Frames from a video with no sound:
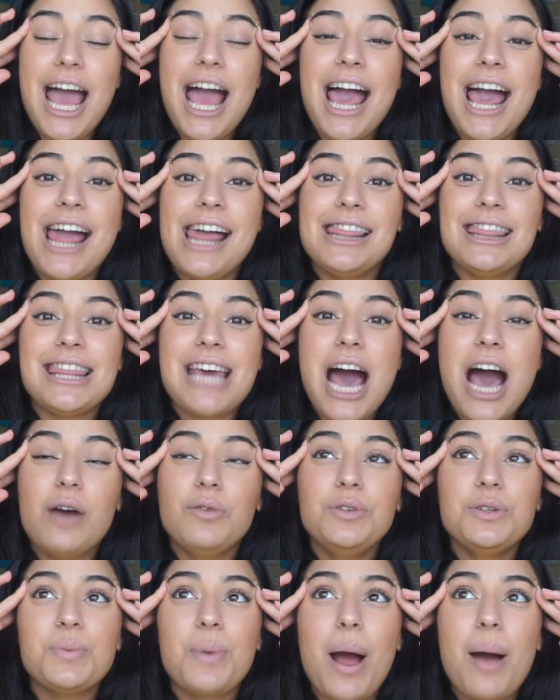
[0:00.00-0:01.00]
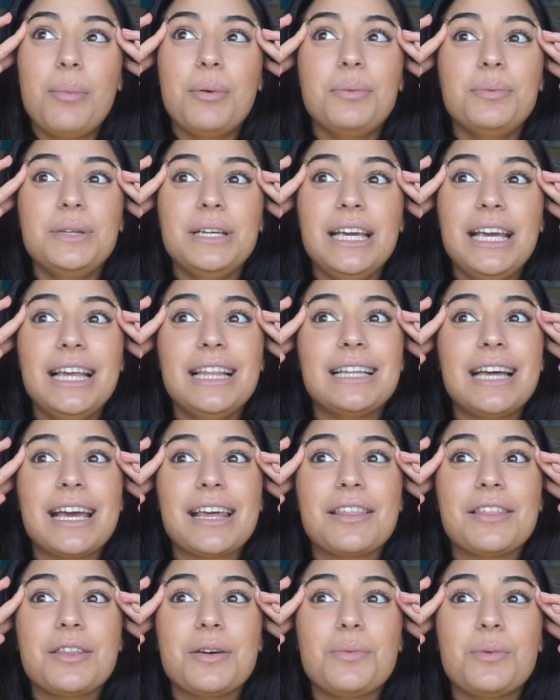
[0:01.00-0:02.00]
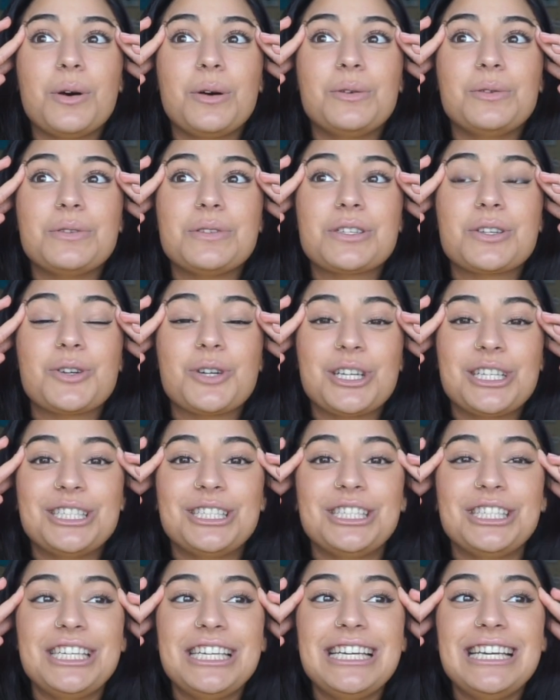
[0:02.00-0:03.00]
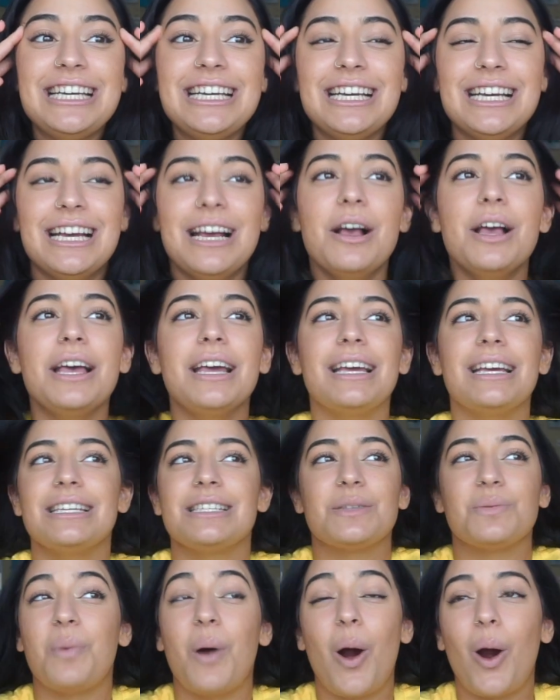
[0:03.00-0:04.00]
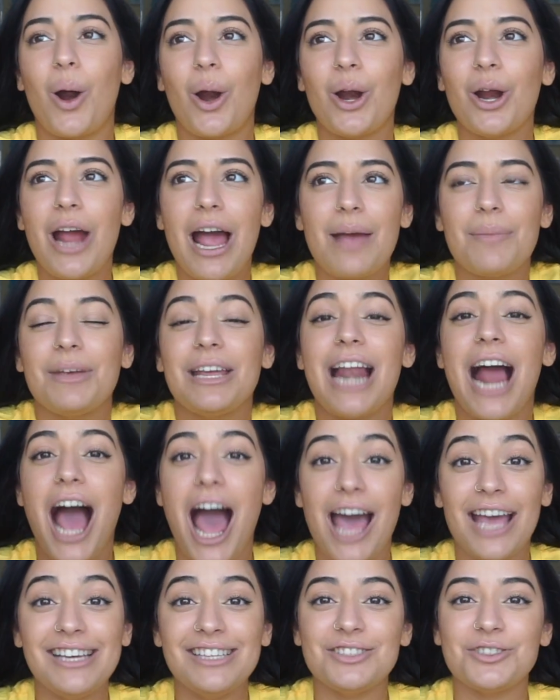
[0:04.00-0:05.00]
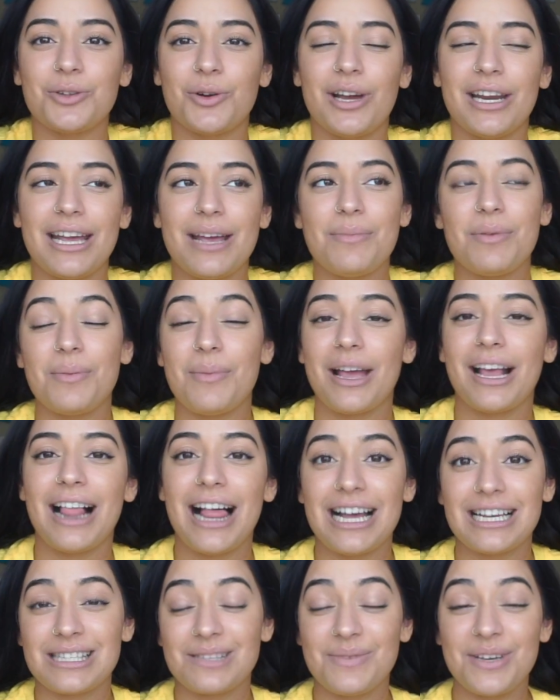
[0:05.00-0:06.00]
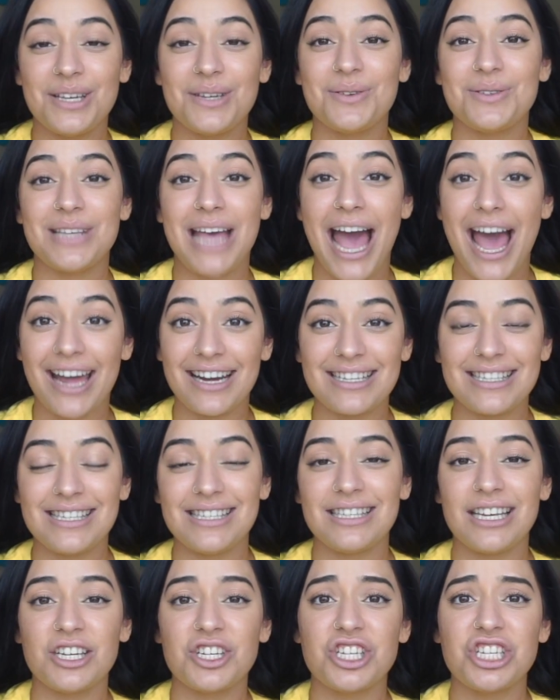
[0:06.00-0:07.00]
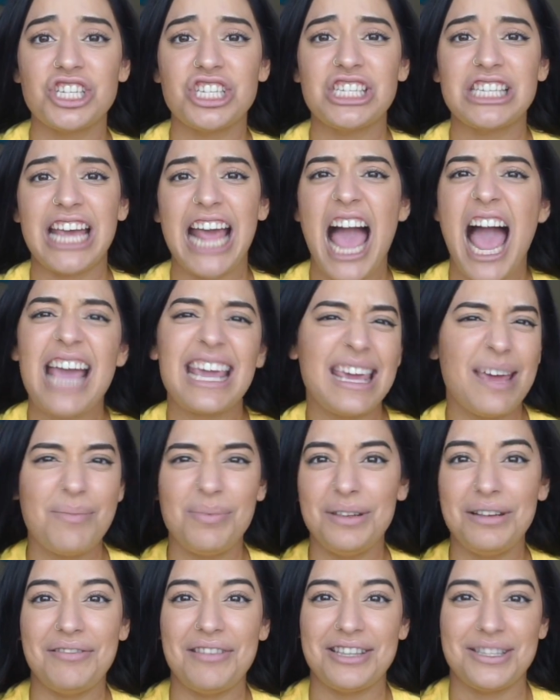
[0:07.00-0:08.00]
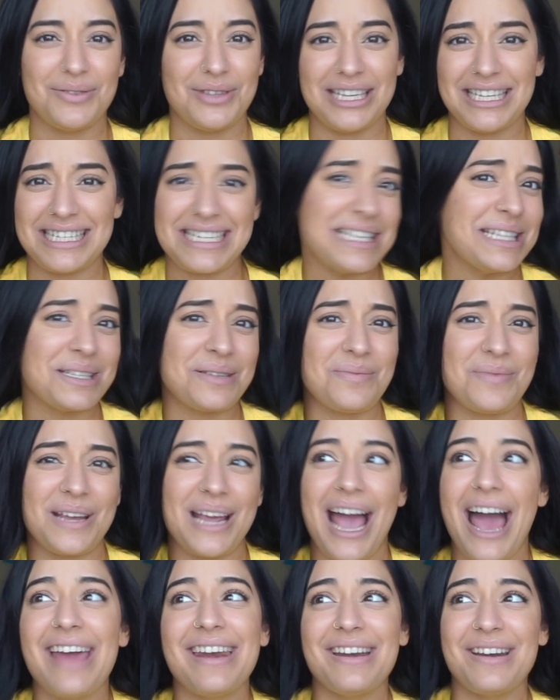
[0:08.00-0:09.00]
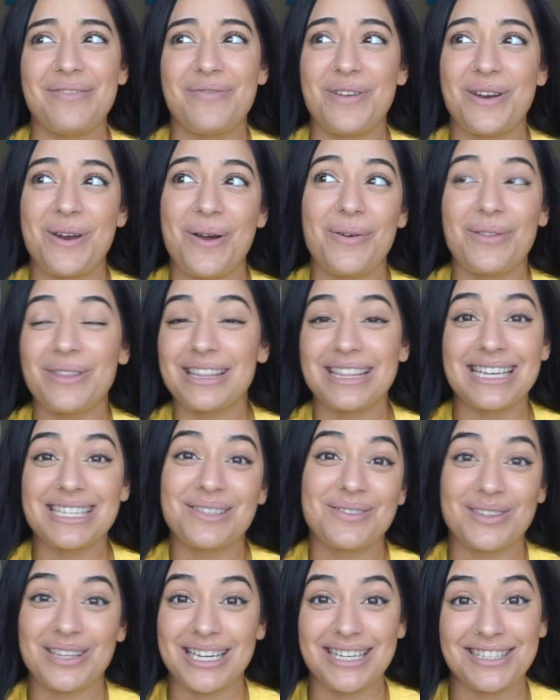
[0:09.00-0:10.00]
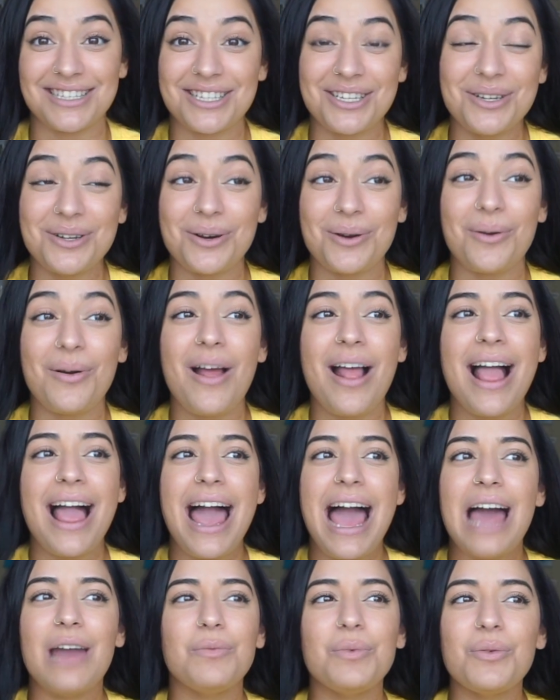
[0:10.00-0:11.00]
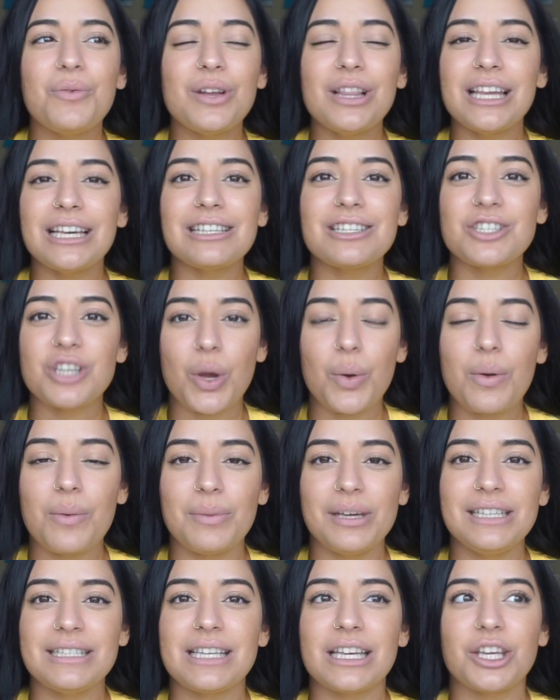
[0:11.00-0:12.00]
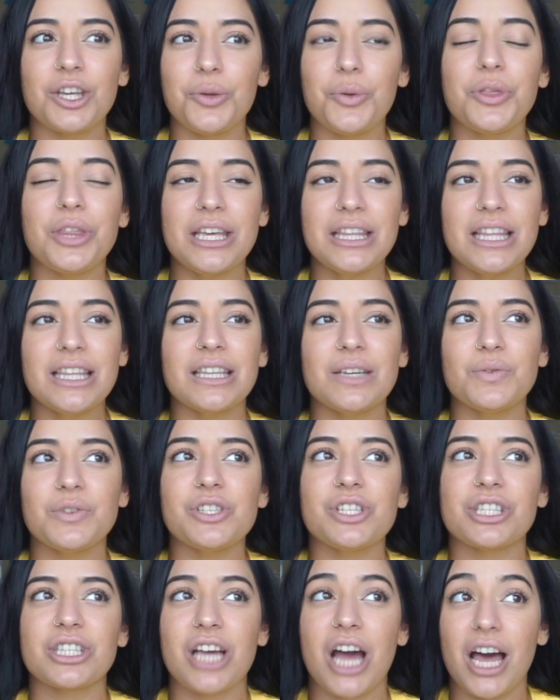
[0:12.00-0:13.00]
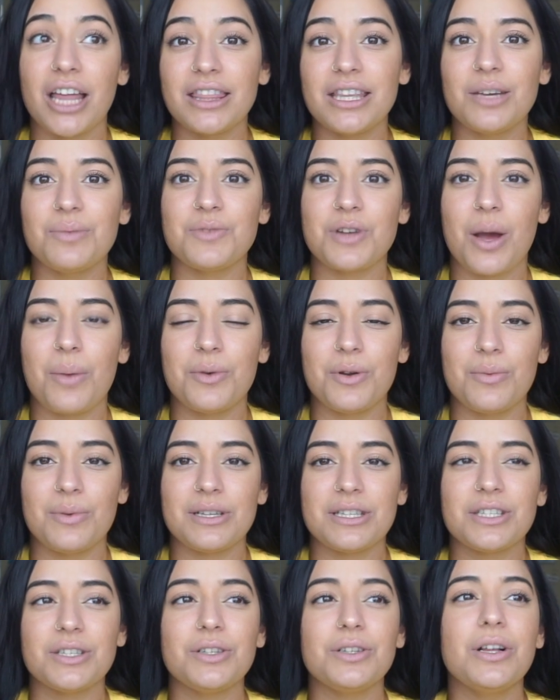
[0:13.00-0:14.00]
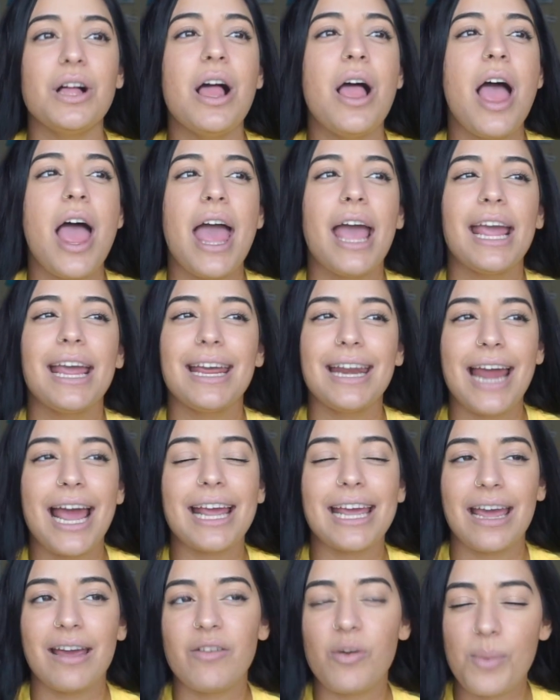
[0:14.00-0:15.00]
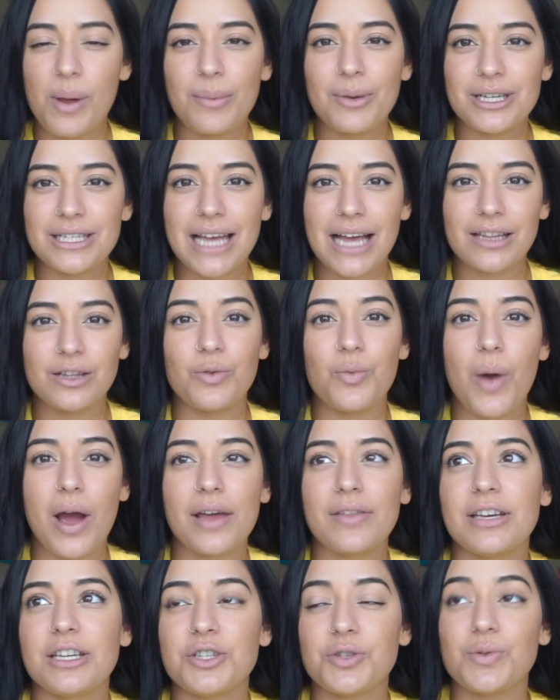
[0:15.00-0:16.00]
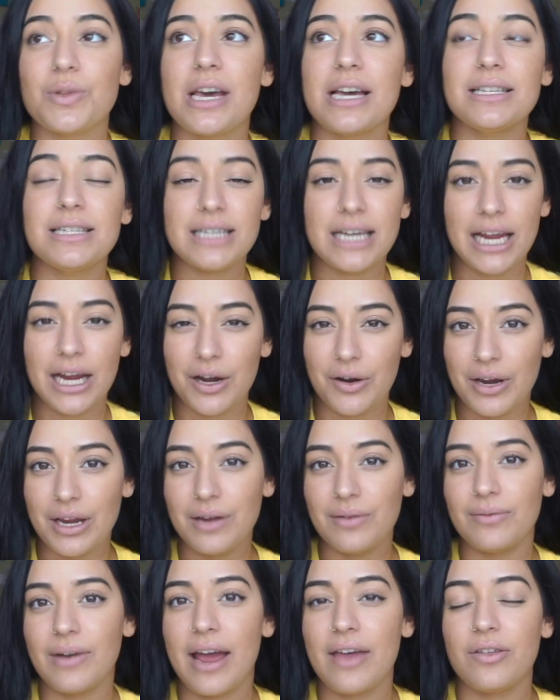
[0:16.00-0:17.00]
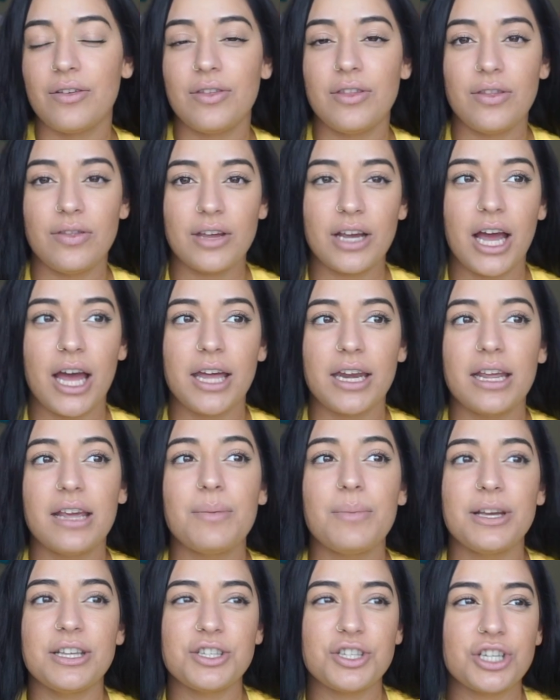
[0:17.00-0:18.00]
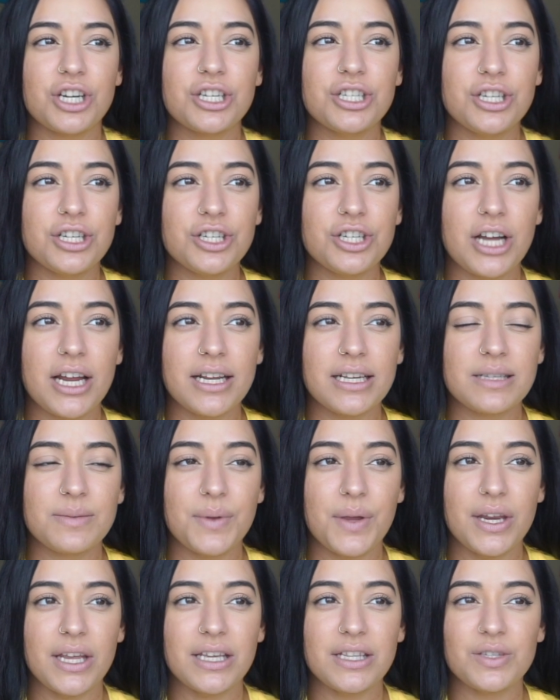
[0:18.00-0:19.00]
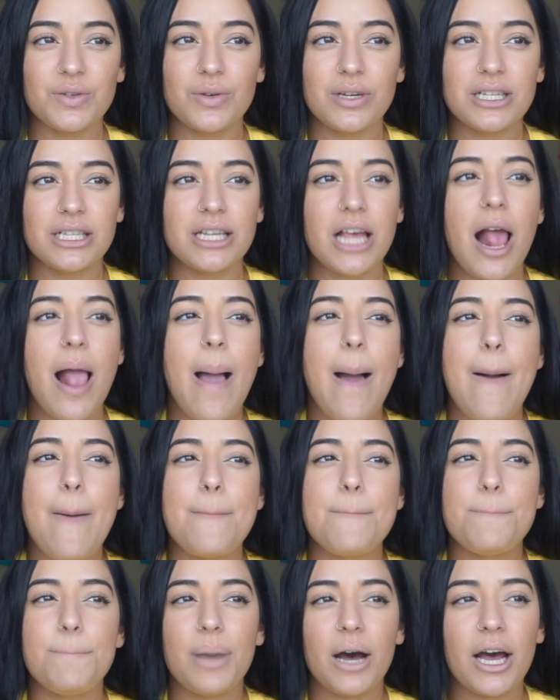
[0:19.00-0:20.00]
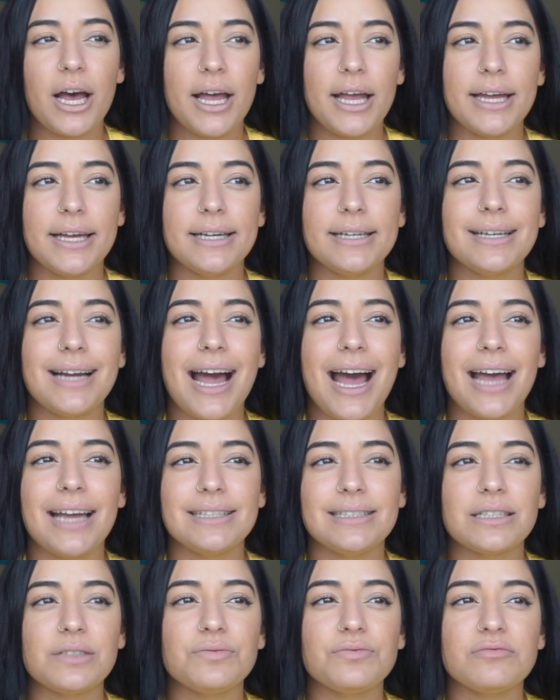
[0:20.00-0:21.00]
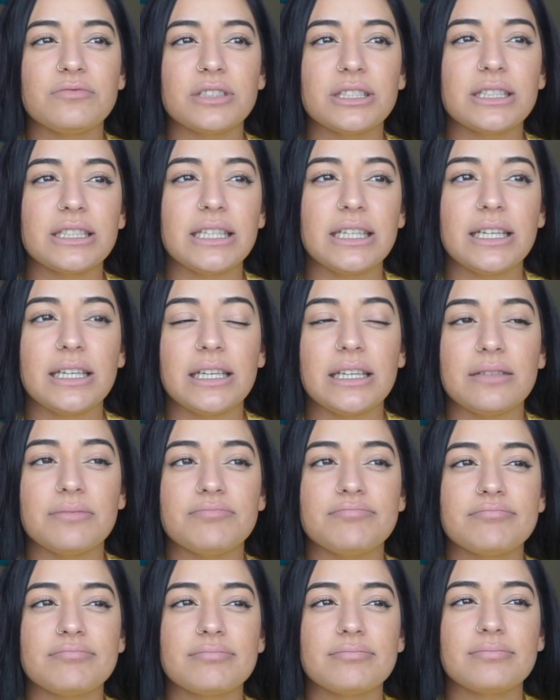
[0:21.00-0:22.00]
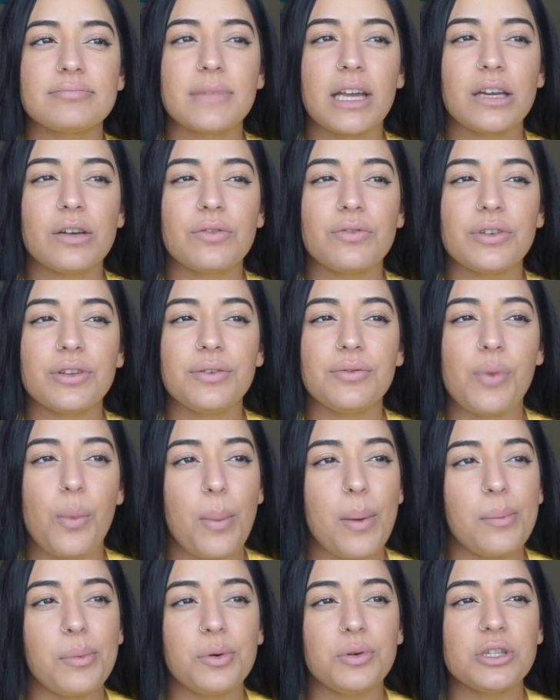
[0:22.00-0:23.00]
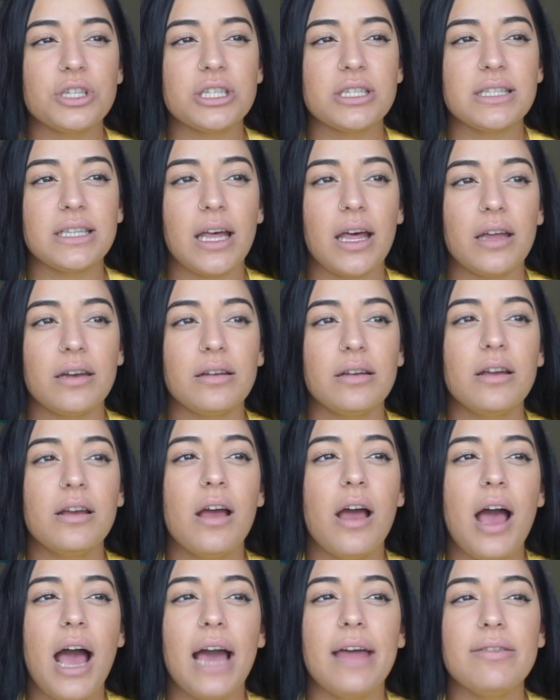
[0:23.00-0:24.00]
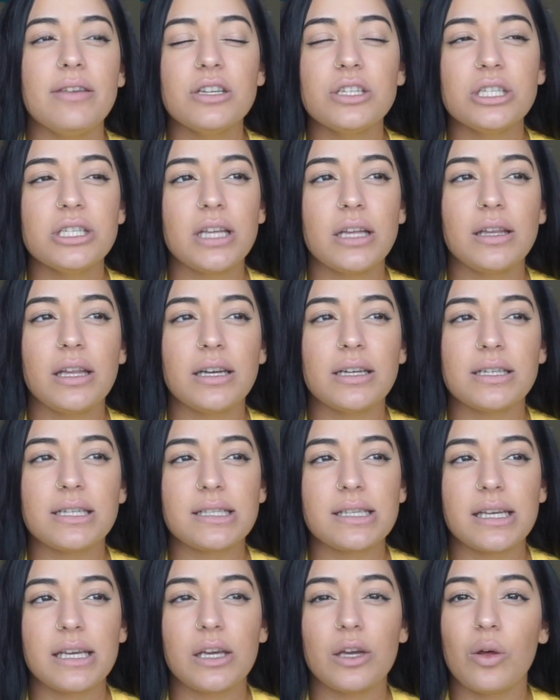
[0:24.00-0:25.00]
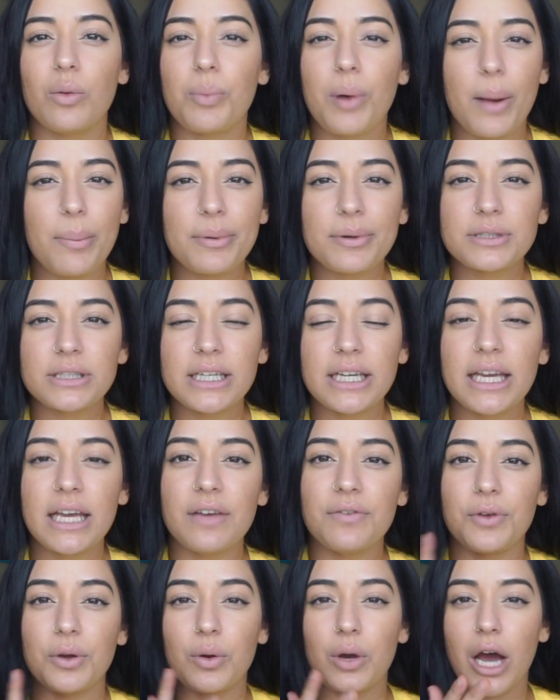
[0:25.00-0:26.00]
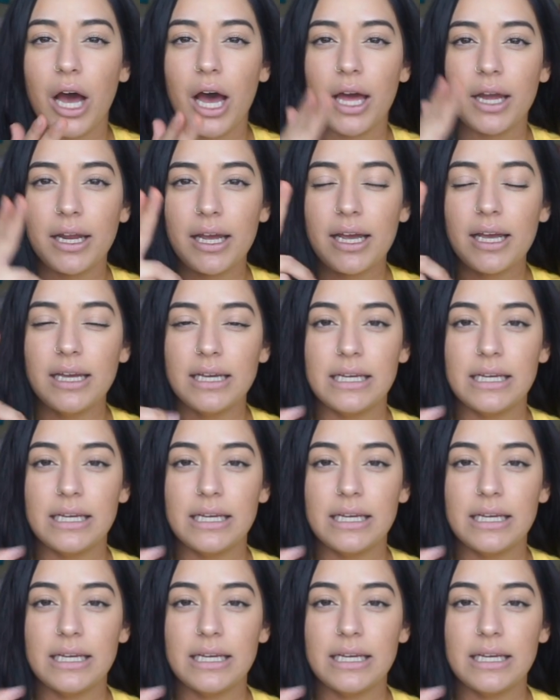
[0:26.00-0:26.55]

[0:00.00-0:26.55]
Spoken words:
And that was probably like the most cringy part. I mean, I enjoyed it, but my classmate who's had a C-section, she's like, I can't believe that's what they did to me. I didn't even know that that's what they do. And we were like so amazed. Like you'd think that they would just cut the abdominal muscle. And I can't remember exactly why they do that tearing rather than the cutting. My instructor tried explaining it to us, but I don't really remember what she said. I think she said that it doesn't heal properly if you cut it.